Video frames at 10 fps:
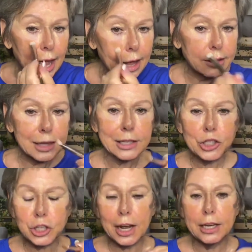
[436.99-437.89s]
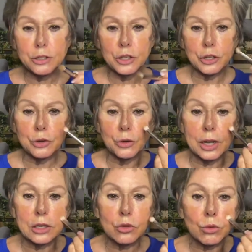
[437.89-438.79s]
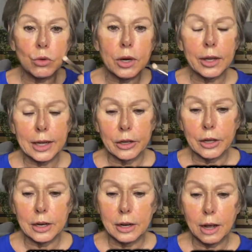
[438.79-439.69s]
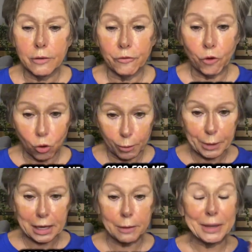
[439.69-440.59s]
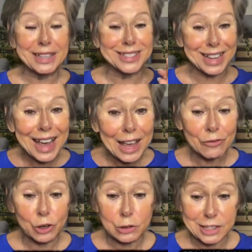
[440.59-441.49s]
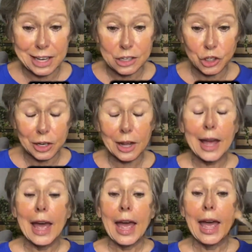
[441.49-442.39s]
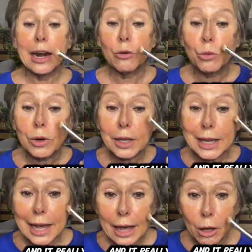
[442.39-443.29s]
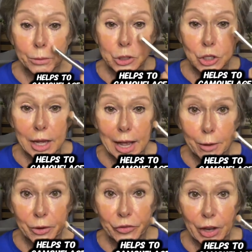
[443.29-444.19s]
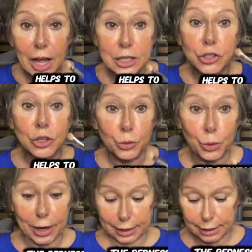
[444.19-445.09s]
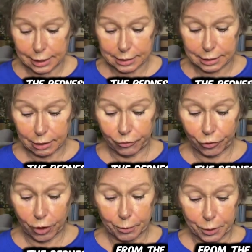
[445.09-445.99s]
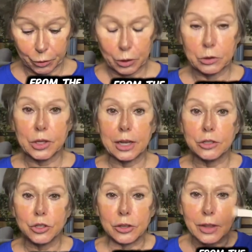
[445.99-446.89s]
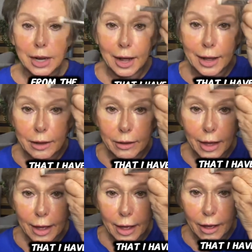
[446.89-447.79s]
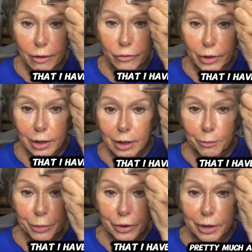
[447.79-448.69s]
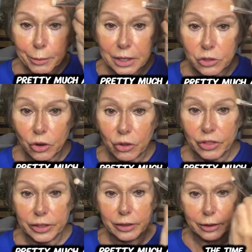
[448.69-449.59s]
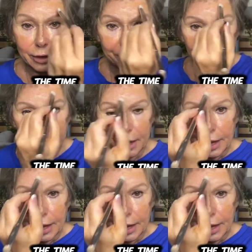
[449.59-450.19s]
And this shade too is really good for me because I have rosacea, and it really helps to camouflage the redness from the rosacea that I have pretty much all the time.